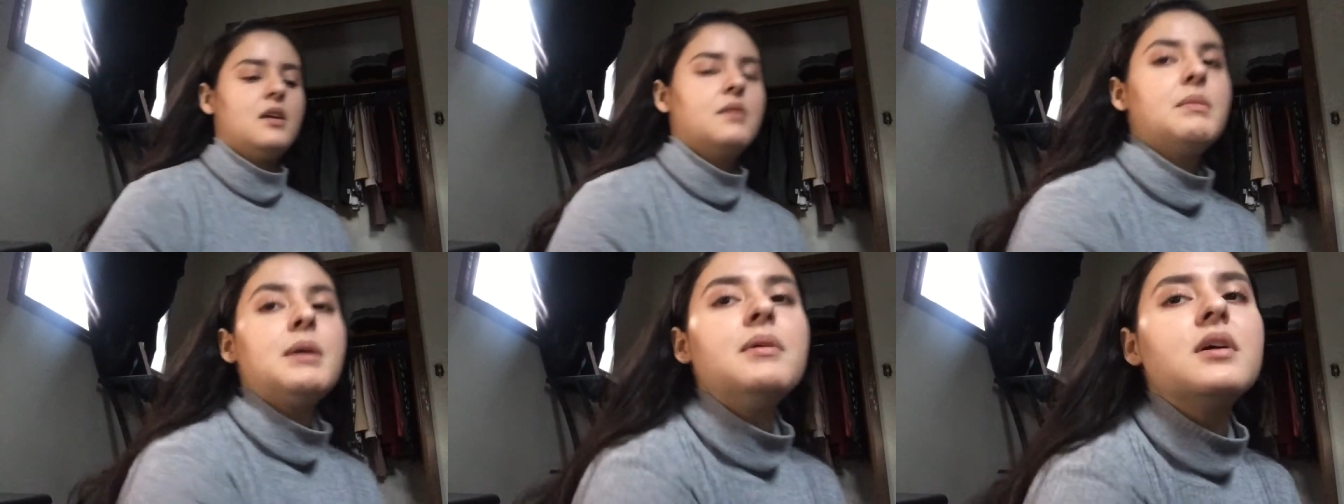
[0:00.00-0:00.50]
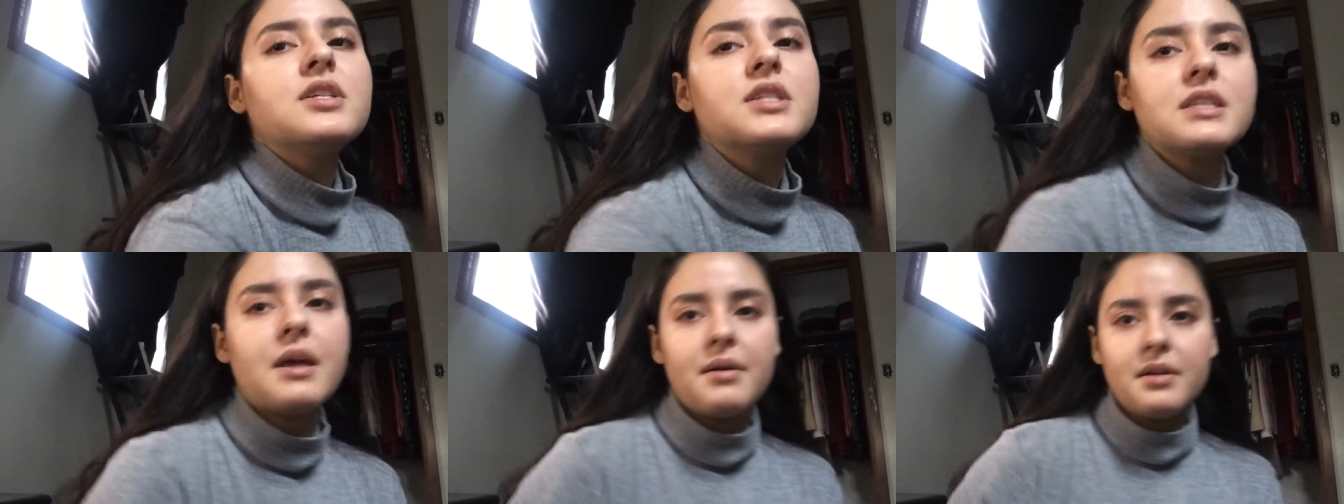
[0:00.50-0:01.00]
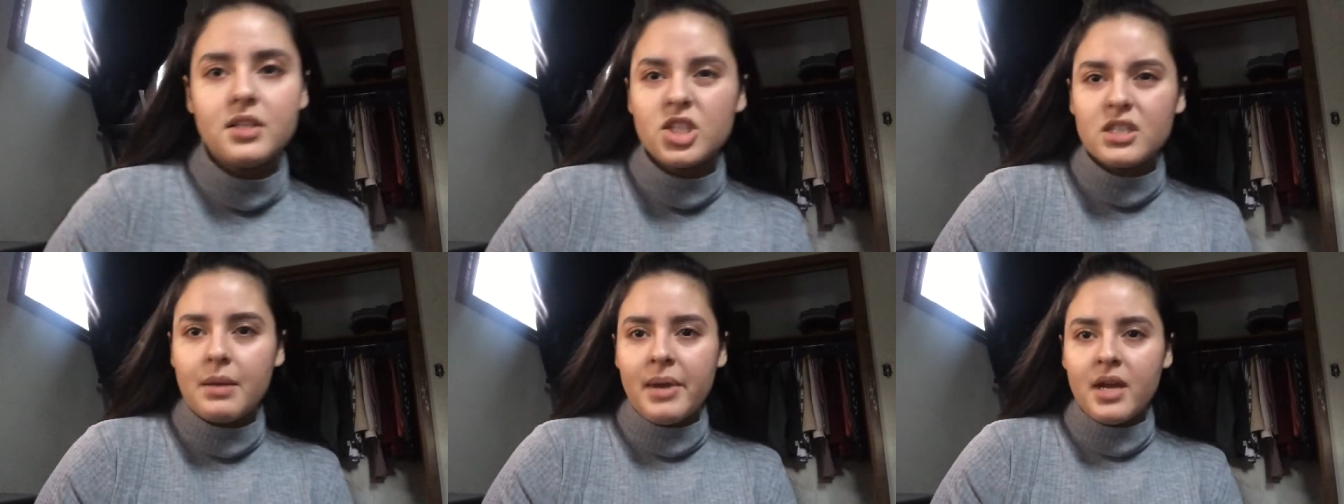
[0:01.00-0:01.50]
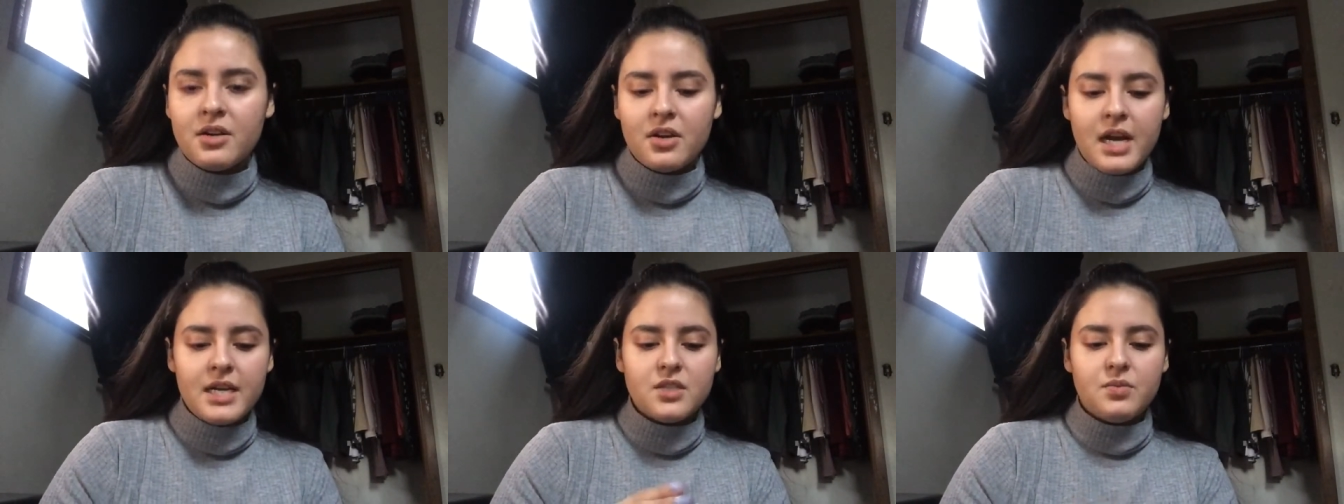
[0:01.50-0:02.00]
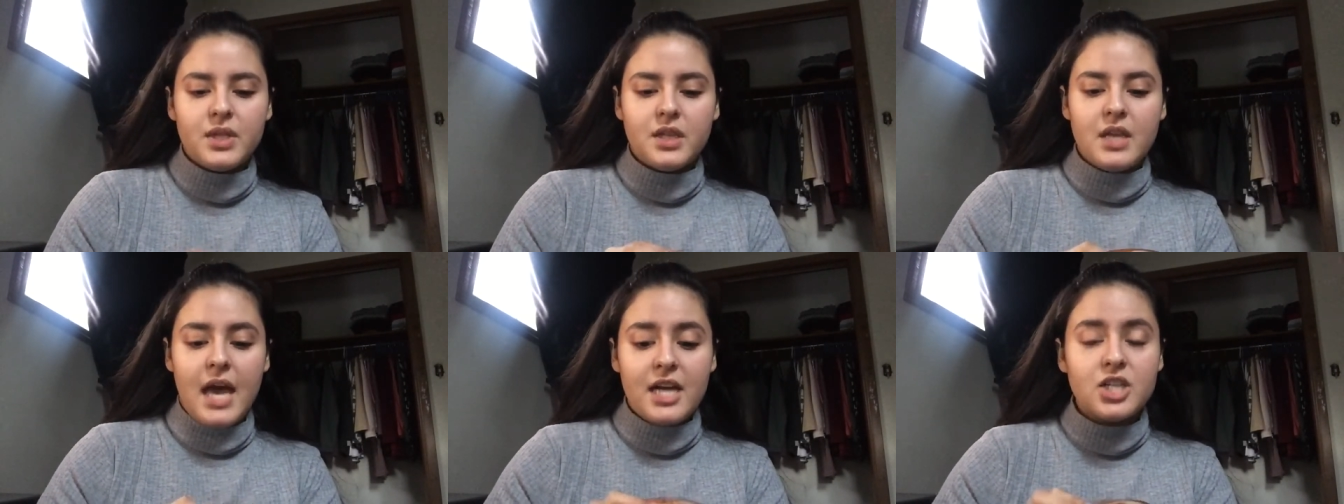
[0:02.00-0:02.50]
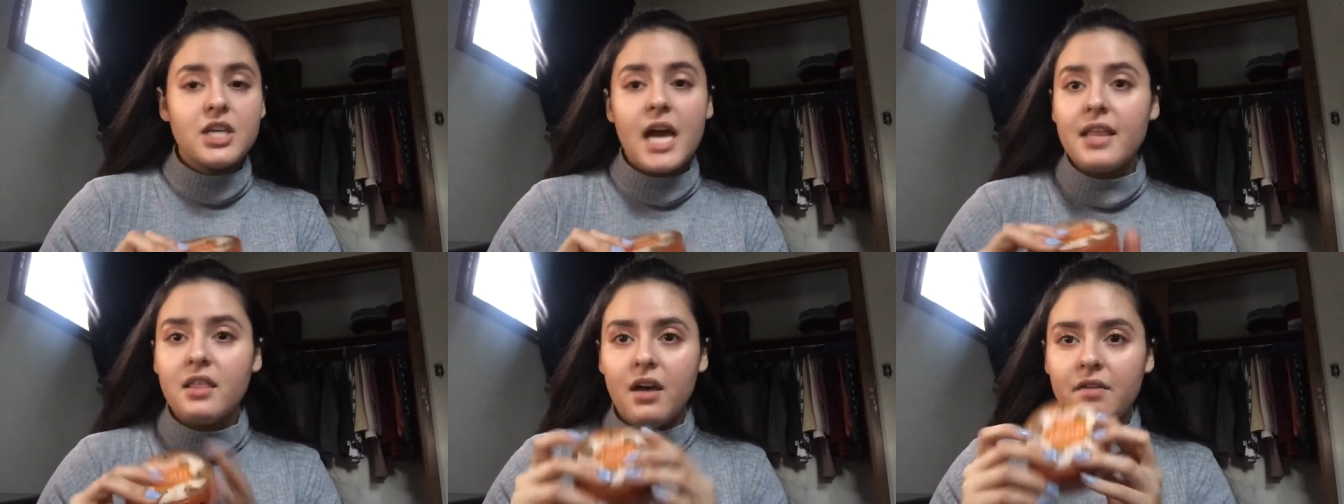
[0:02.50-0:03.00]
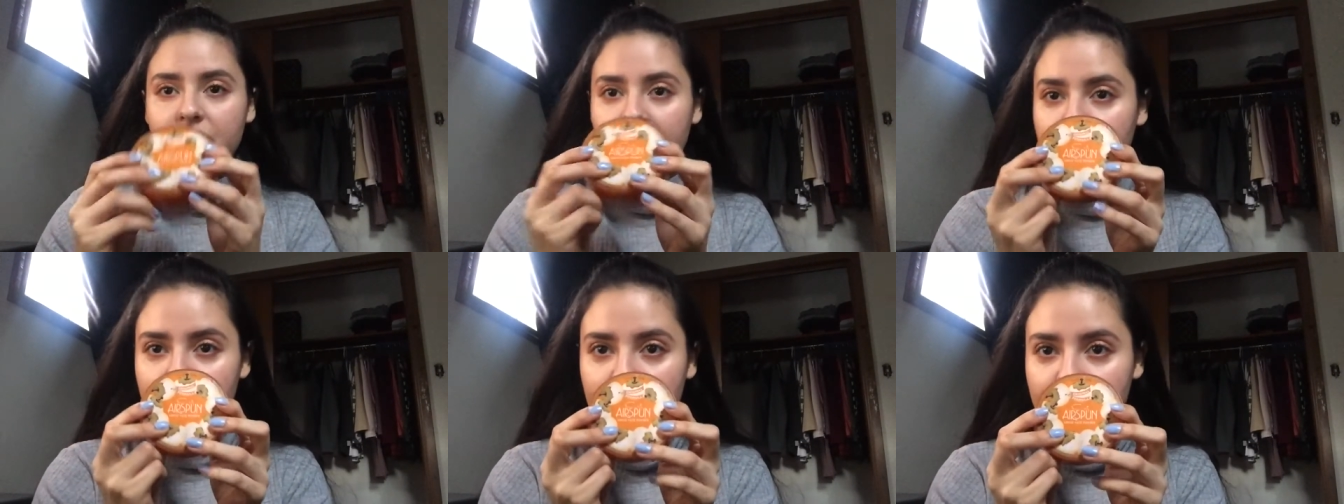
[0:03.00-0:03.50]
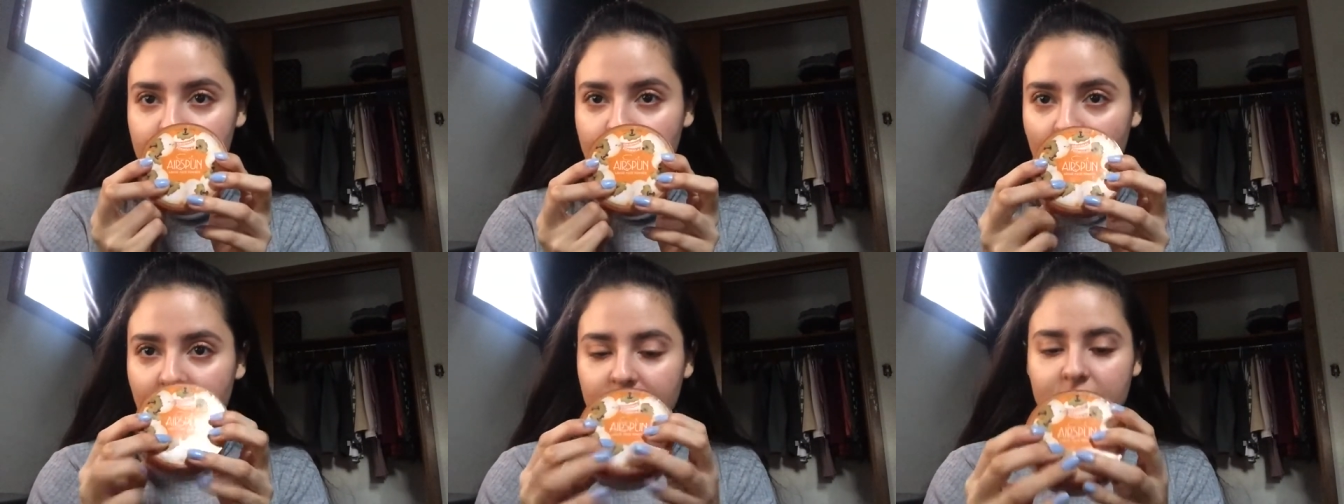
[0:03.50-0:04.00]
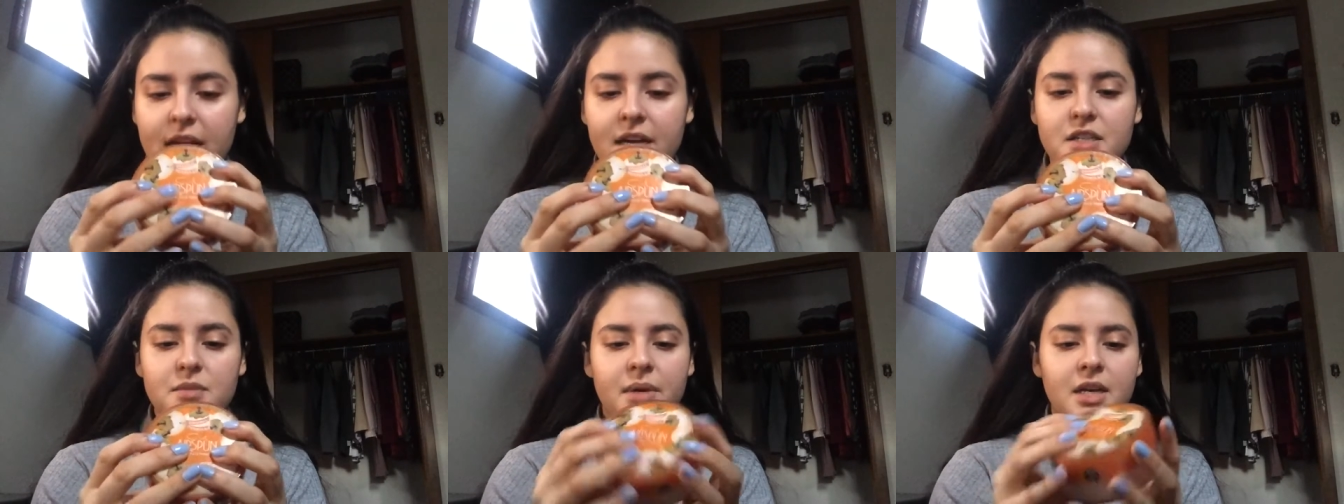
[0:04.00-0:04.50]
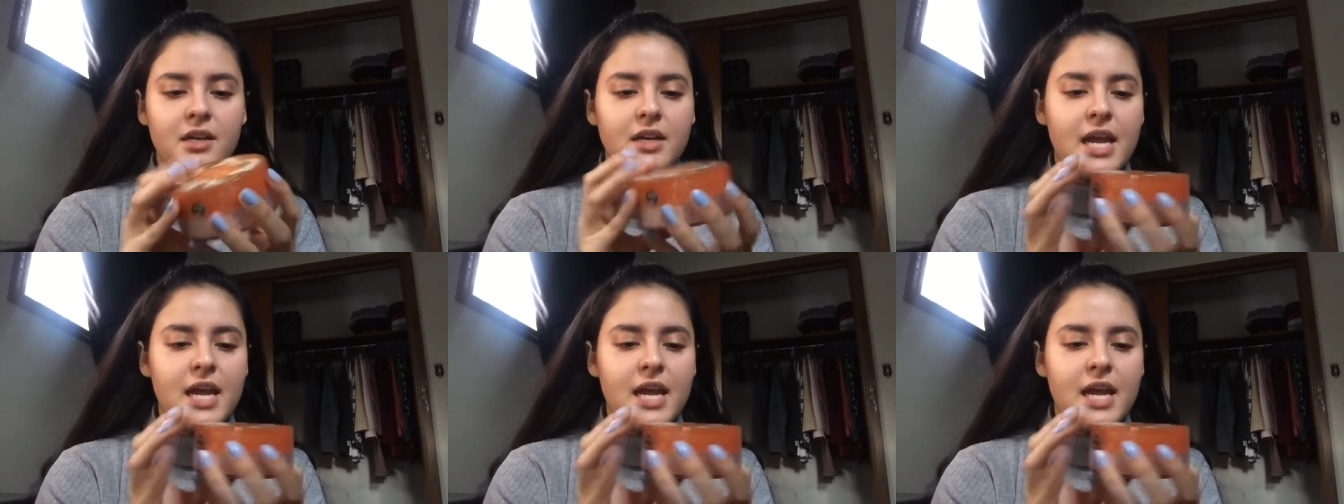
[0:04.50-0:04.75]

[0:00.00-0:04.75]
Maybe I'll just set my under eyes with, actually I love this powder, the Air Spun.